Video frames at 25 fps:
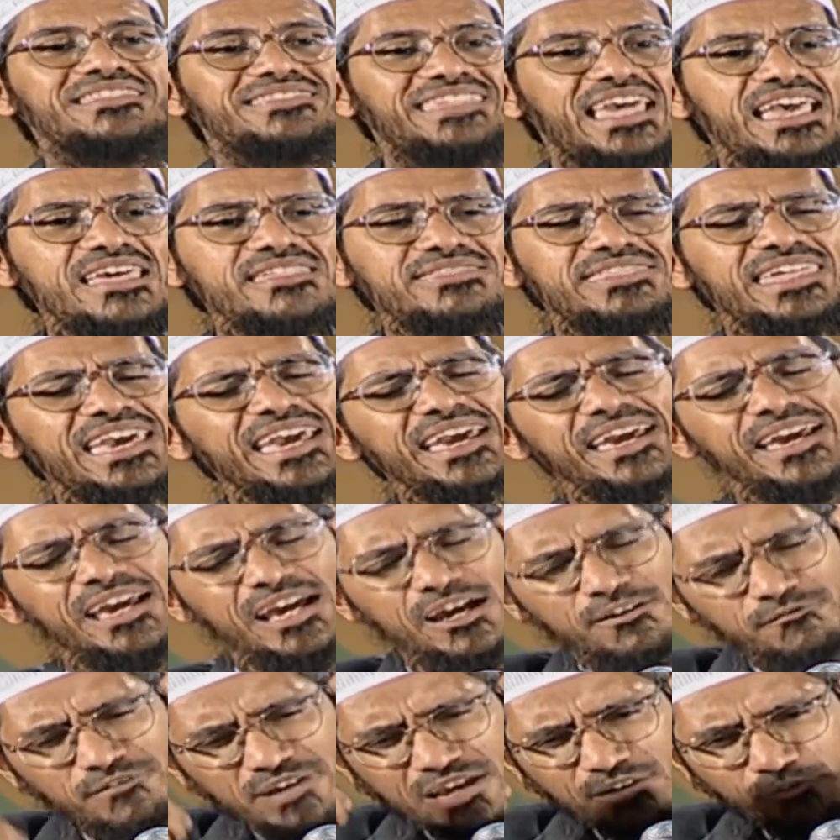They say,
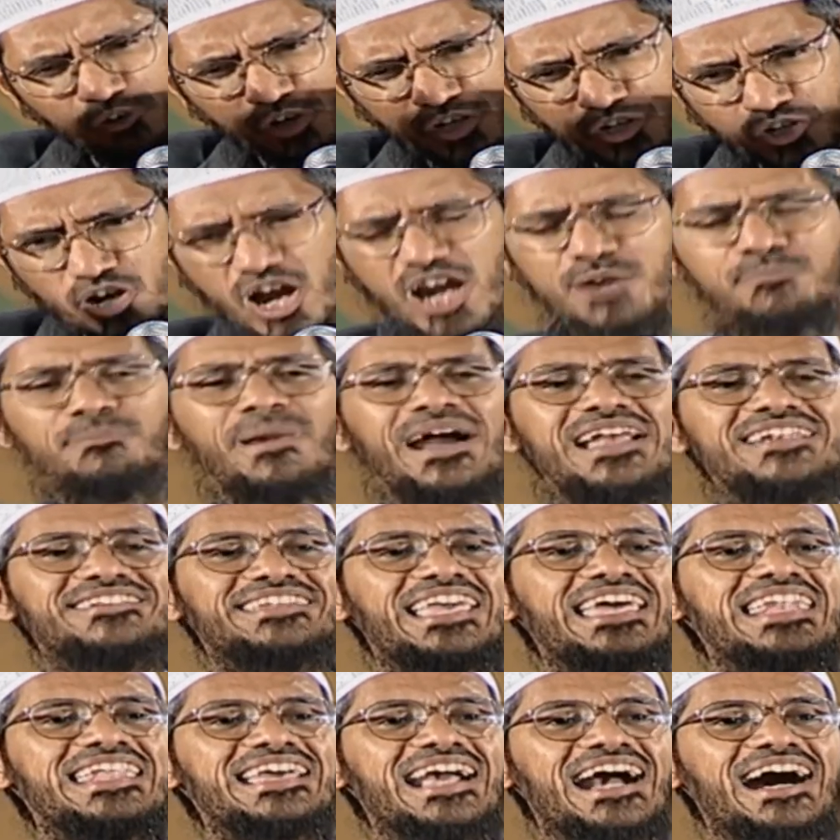we would not mind
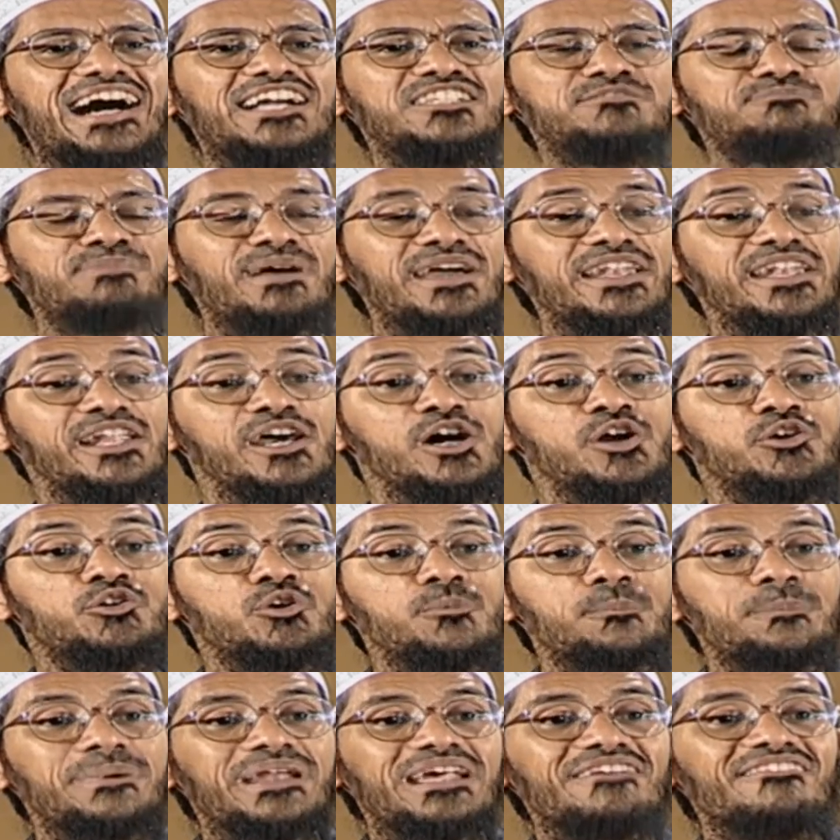sharing a husband
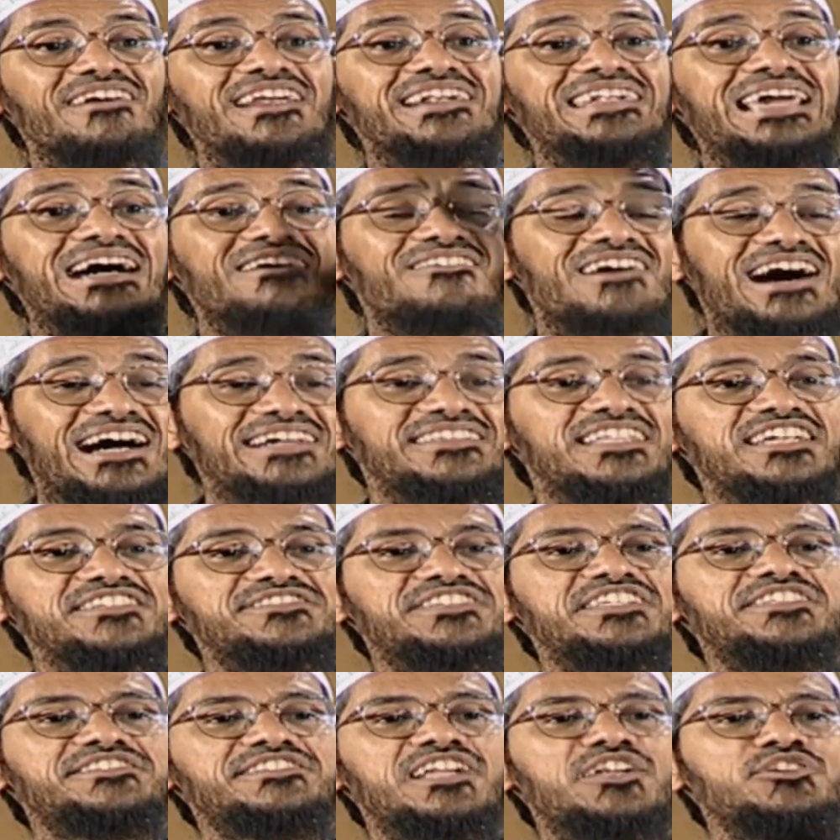to prevent our other
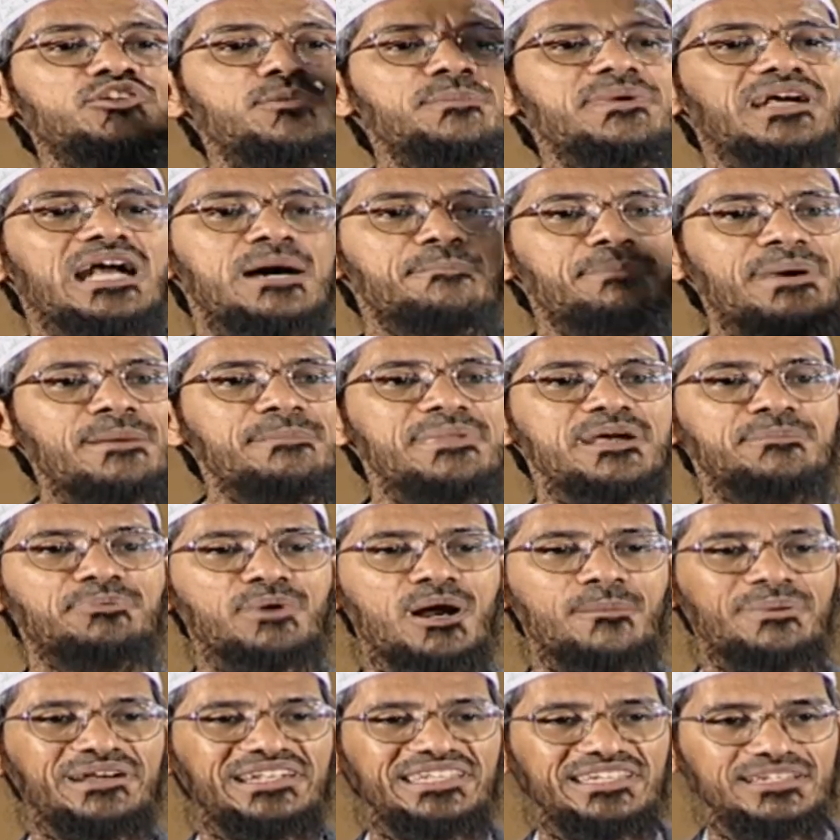sisters to become public
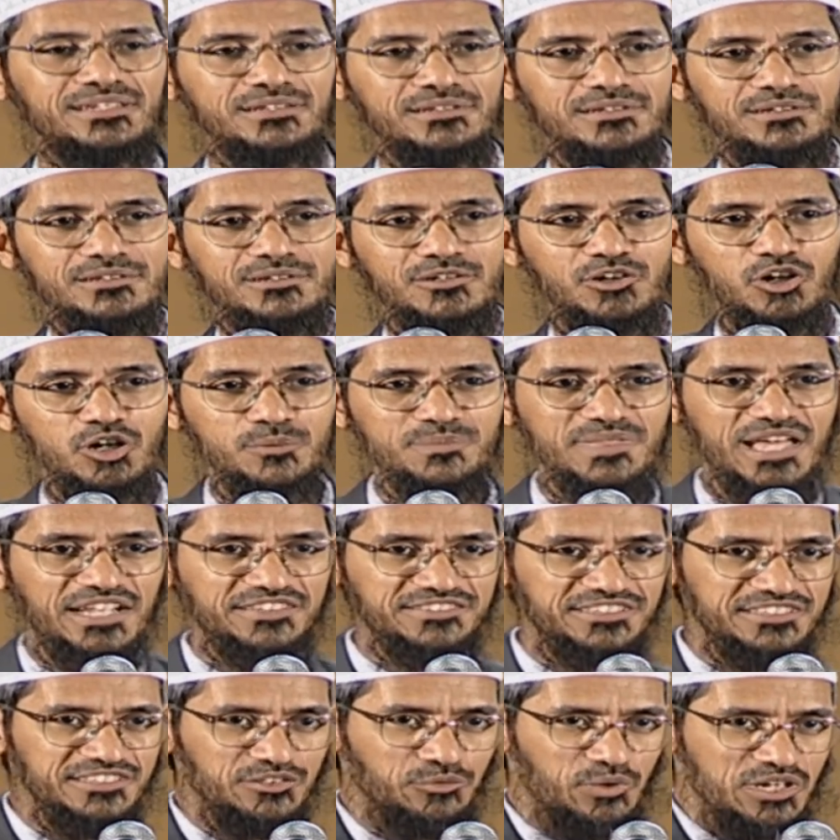property. Hope that
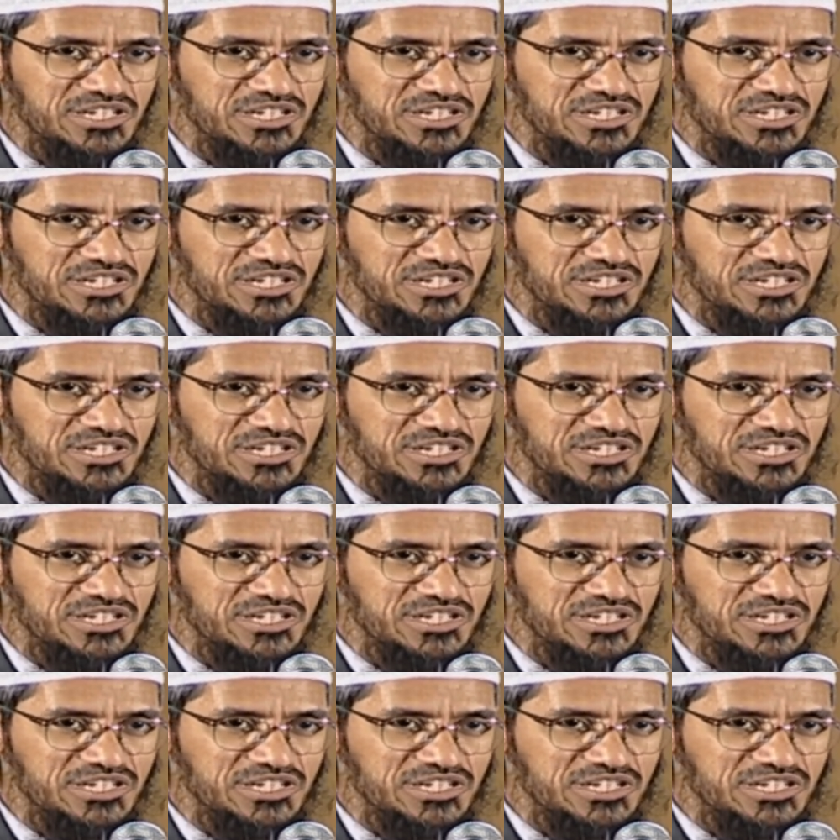answers the